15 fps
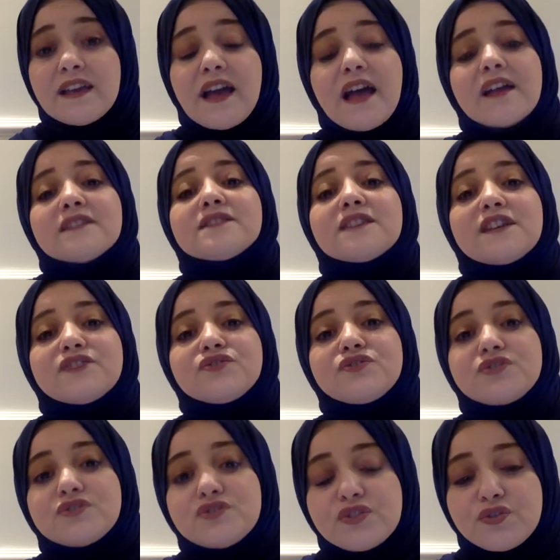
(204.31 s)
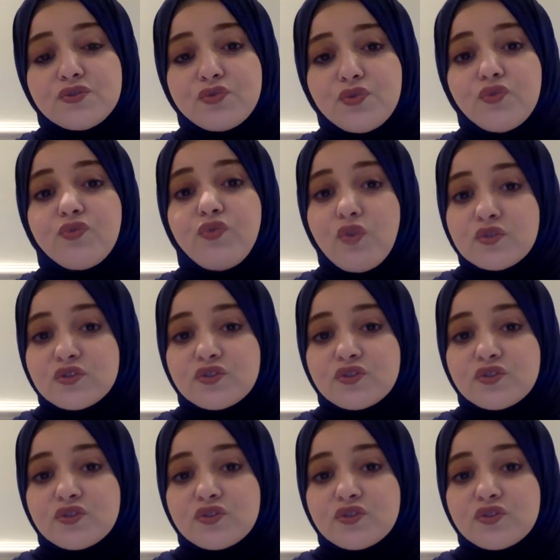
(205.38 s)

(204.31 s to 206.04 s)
and entered into phone